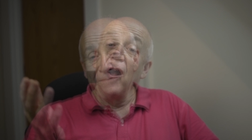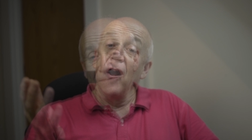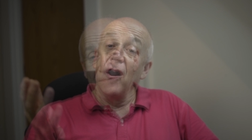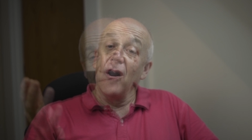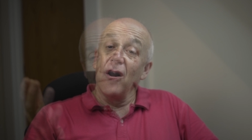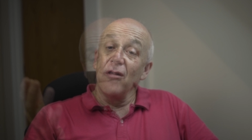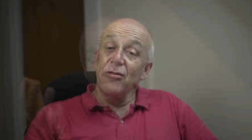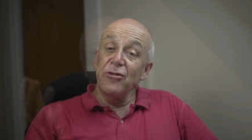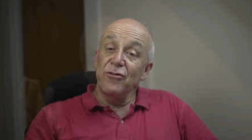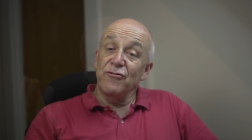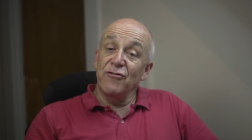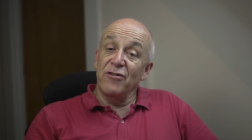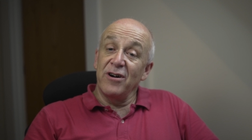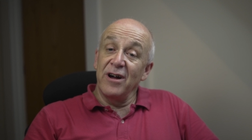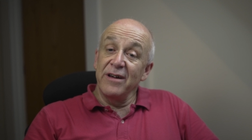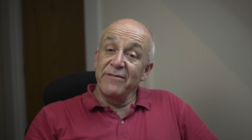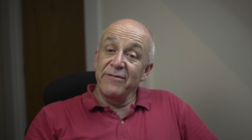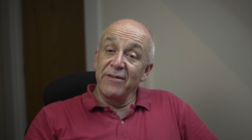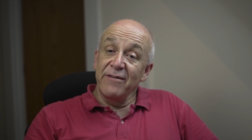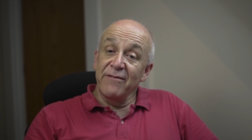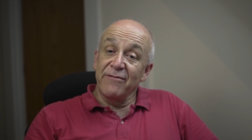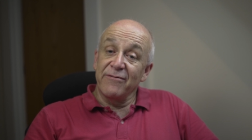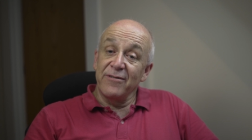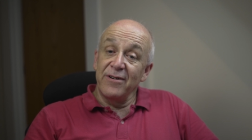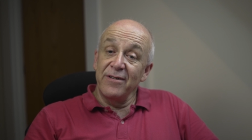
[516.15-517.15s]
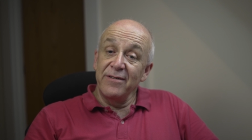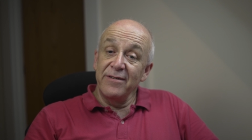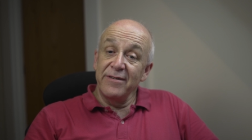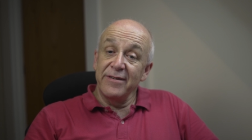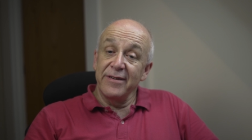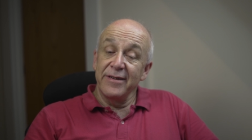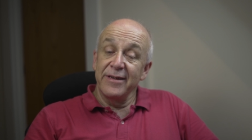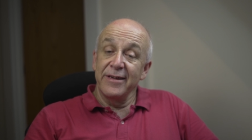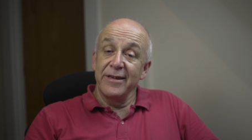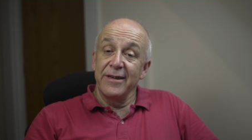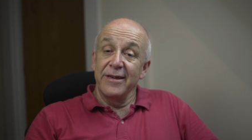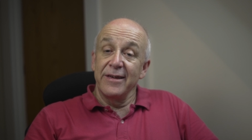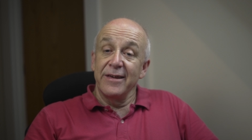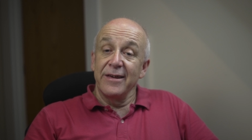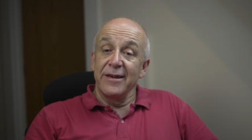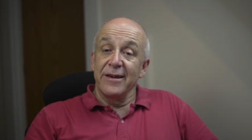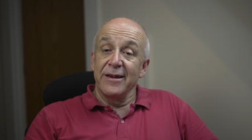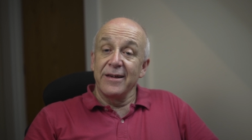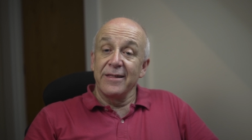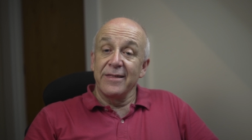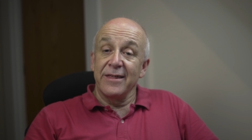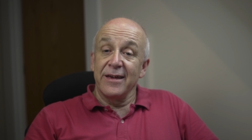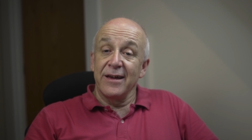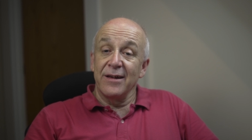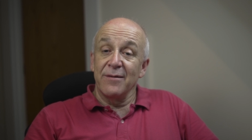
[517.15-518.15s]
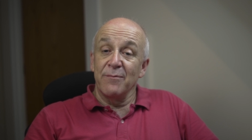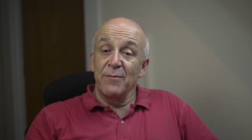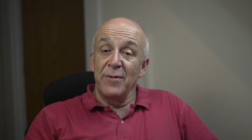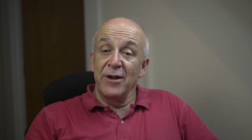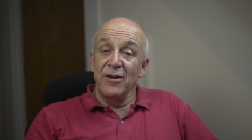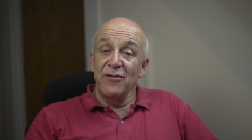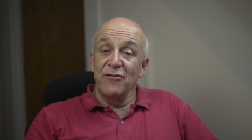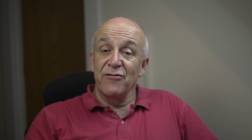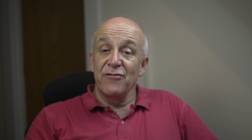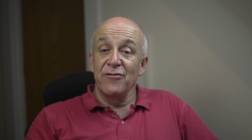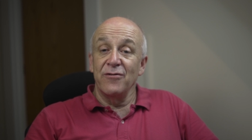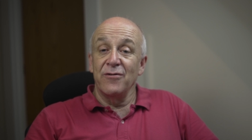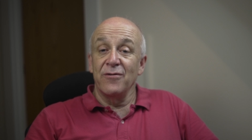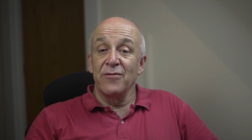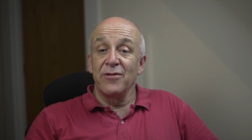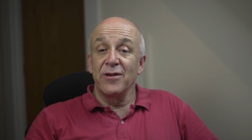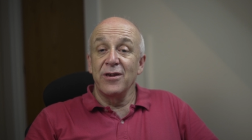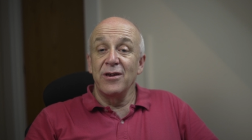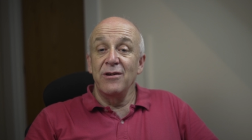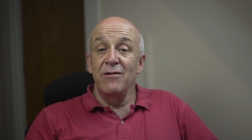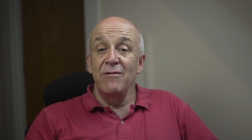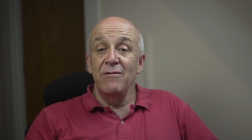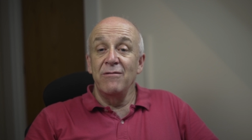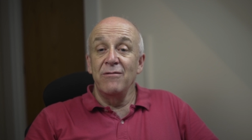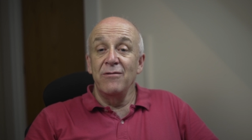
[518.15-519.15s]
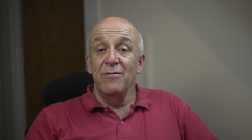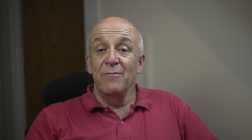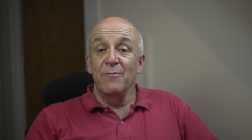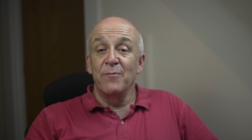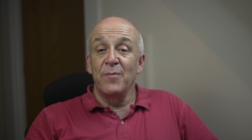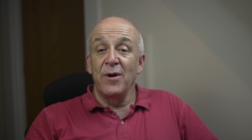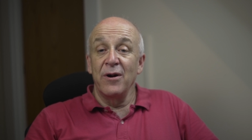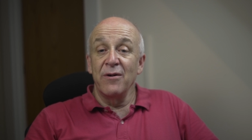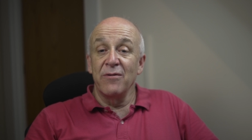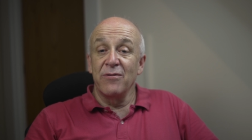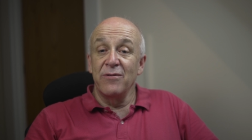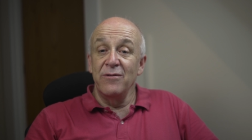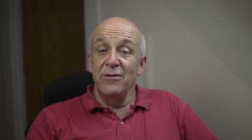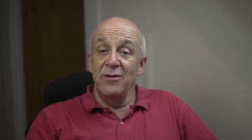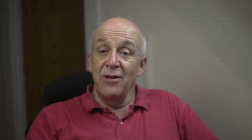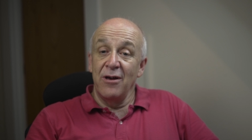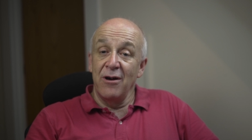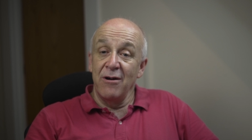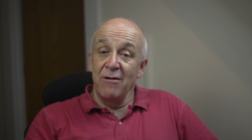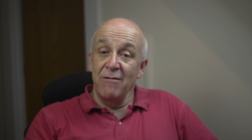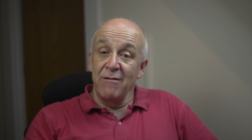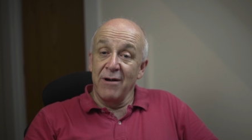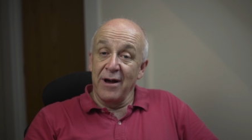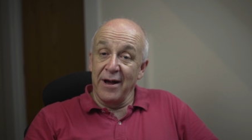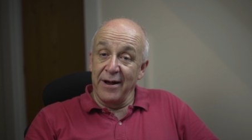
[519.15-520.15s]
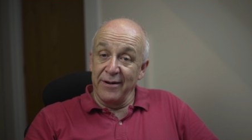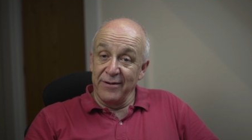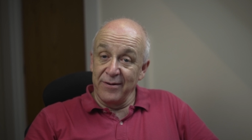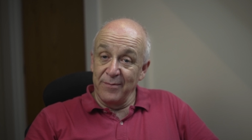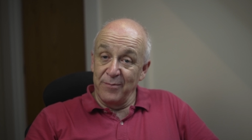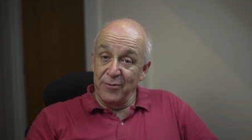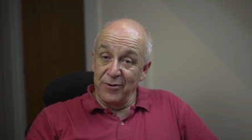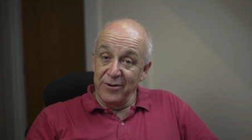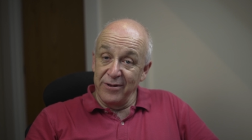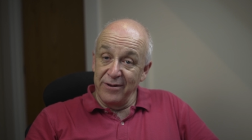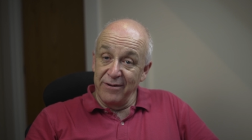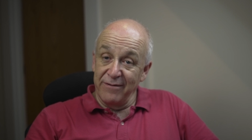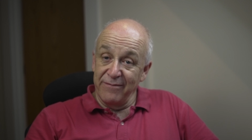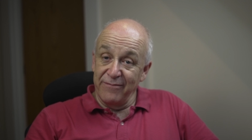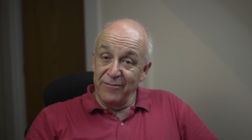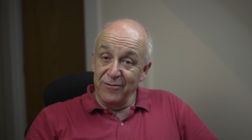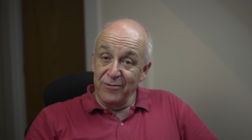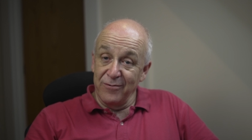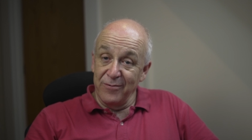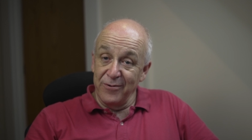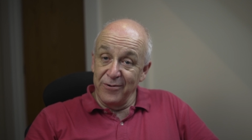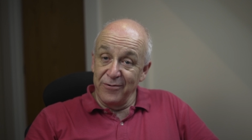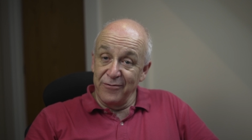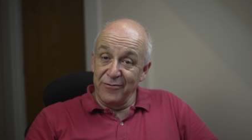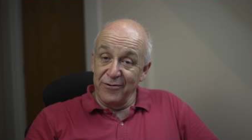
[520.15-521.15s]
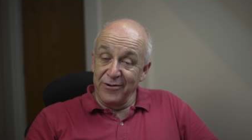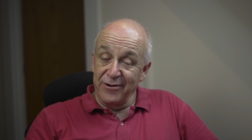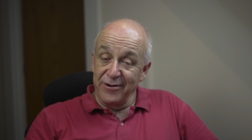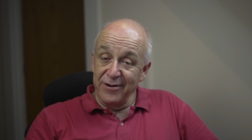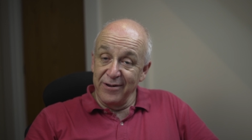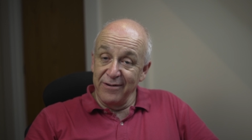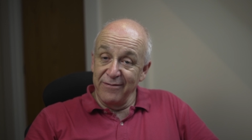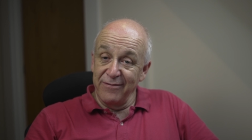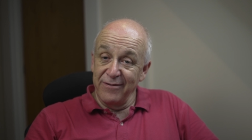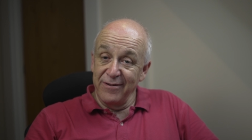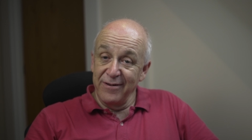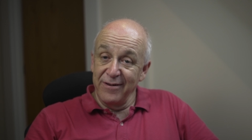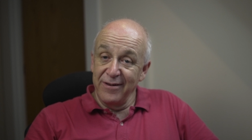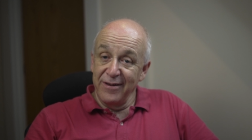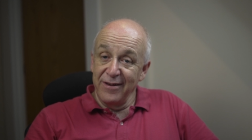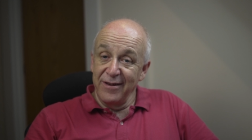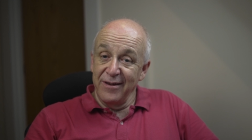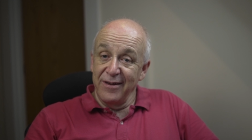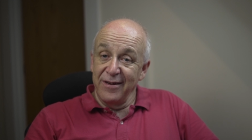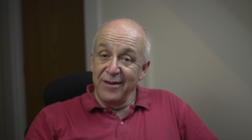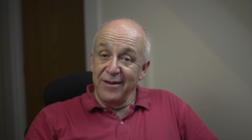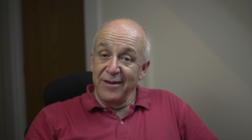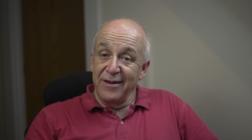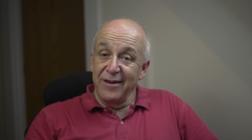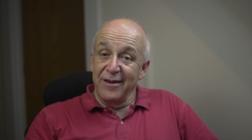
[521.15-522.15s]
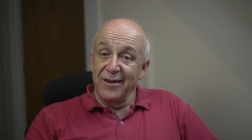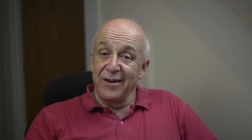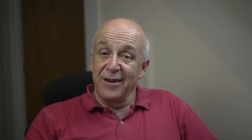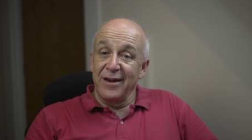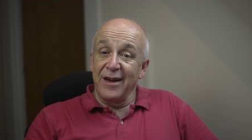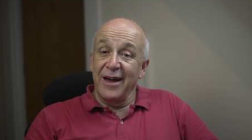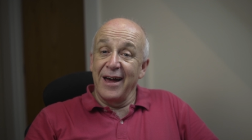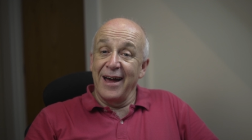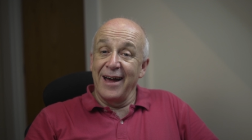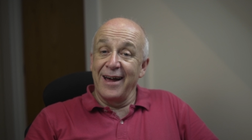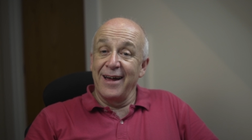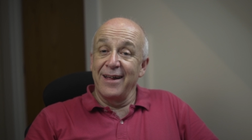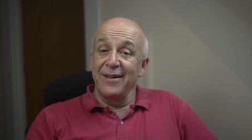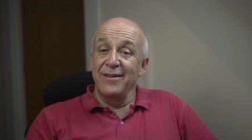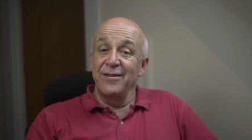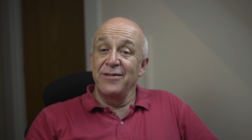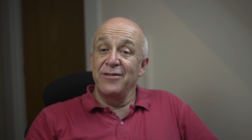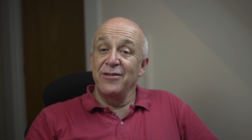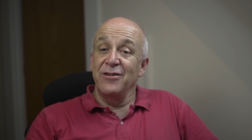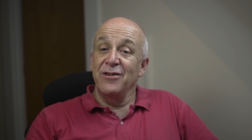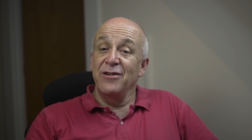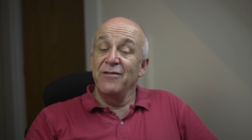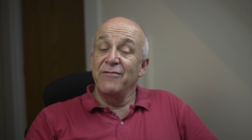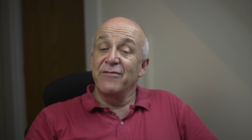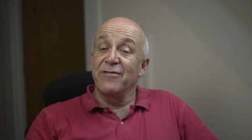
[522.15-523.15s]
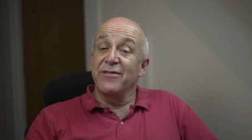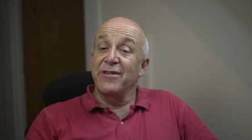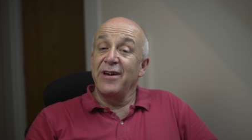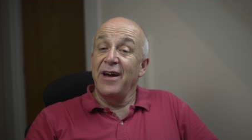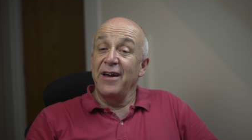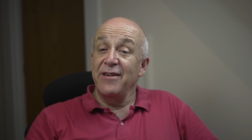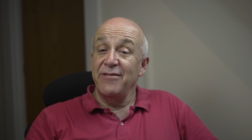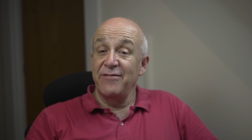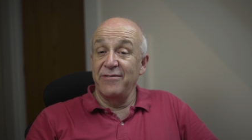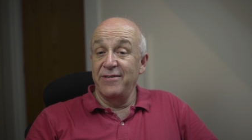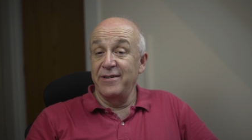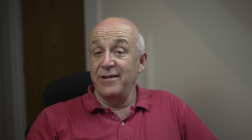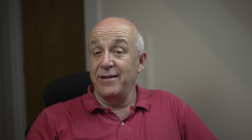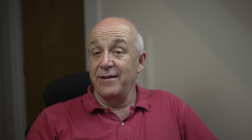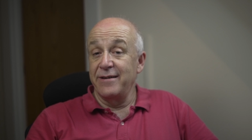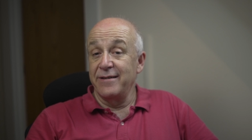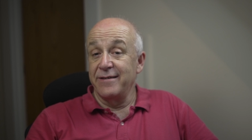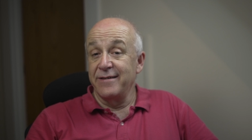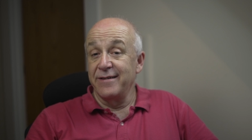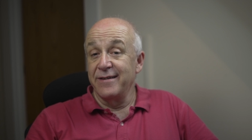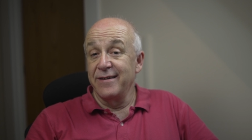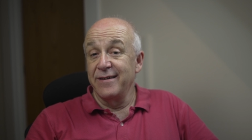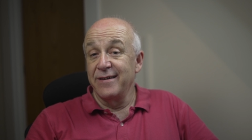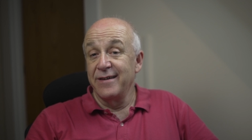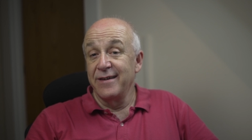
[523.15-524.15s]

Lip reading: On the driving front, and that, make sure that you both know how to put it in a four-wheel drive and that you've tested it.